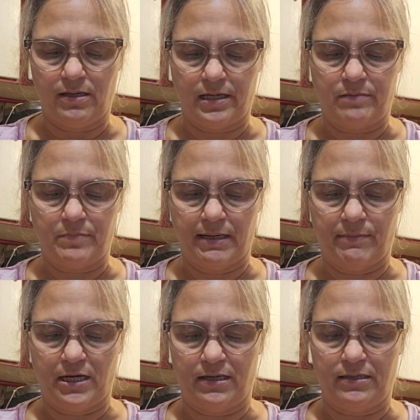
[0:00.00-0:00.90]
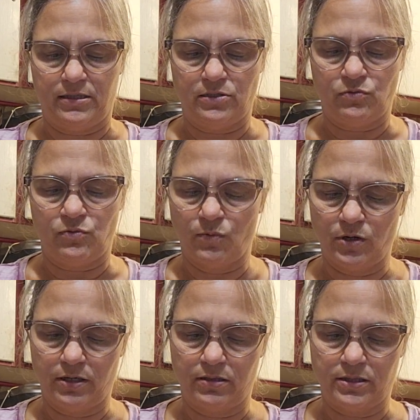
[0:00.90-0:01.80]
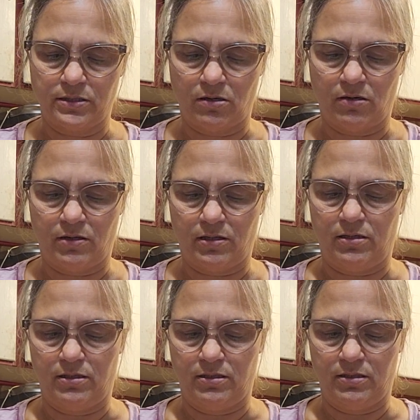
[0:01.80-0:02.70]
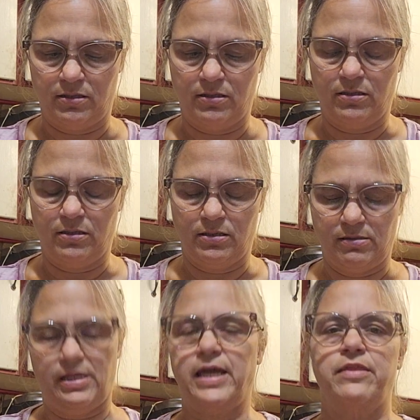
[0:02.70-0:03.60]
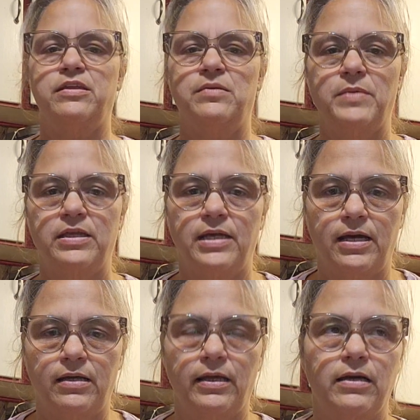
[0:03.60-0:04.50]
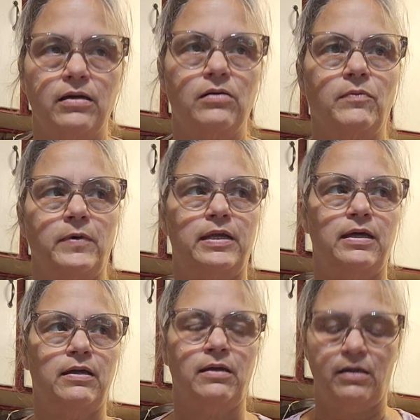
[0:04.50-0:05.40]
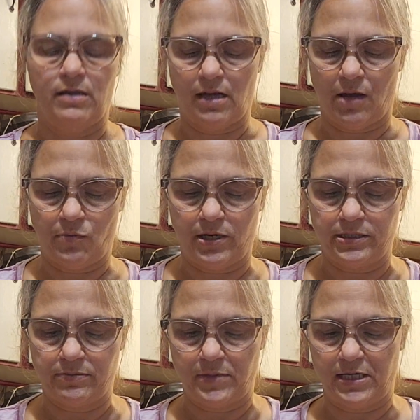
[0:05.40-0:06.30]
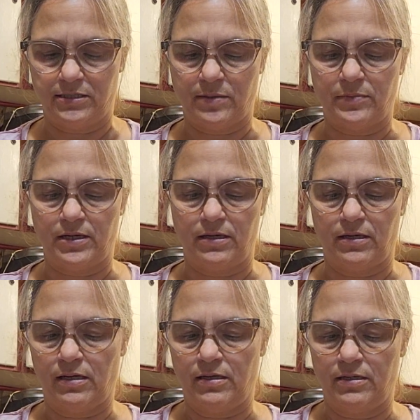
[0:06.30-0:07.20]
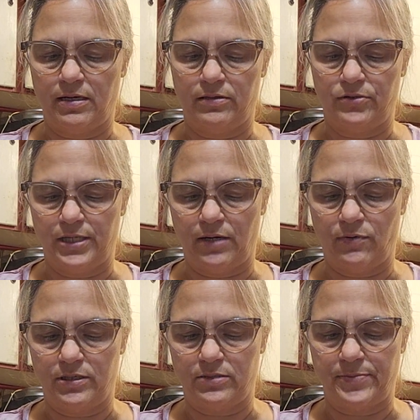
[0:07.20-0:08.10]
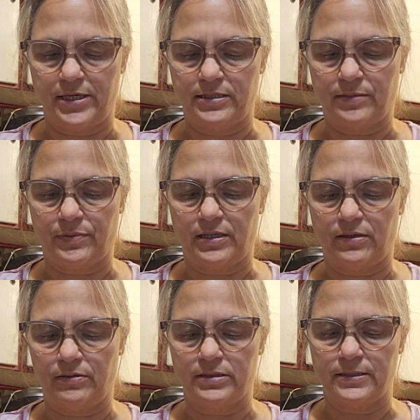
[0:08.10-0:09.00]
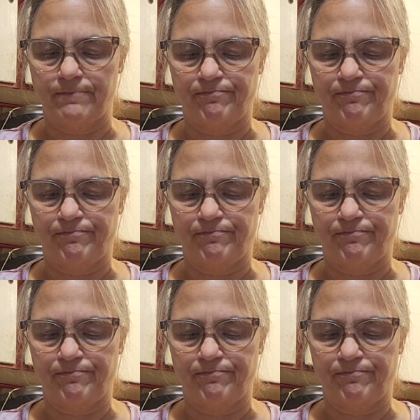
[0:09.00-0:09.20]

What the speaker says: In my mind, it works on like a theme of the day. Like one day I wanted to make something and another day I wanted to make something else.